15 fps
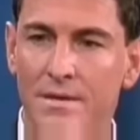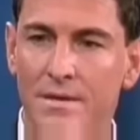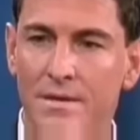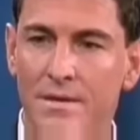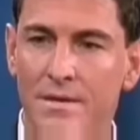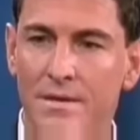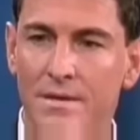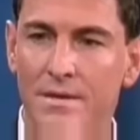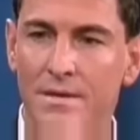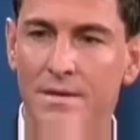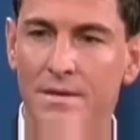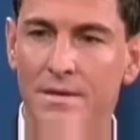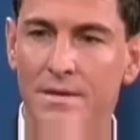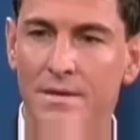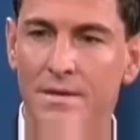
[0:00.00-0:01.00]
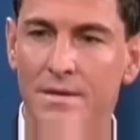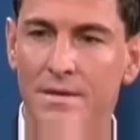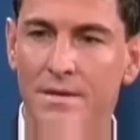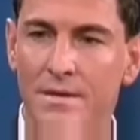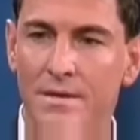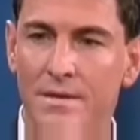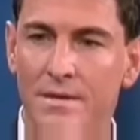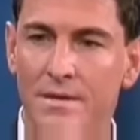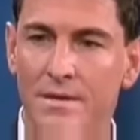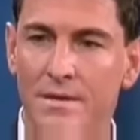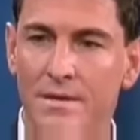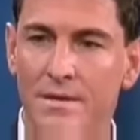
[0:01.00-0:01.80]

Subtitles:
[no speech]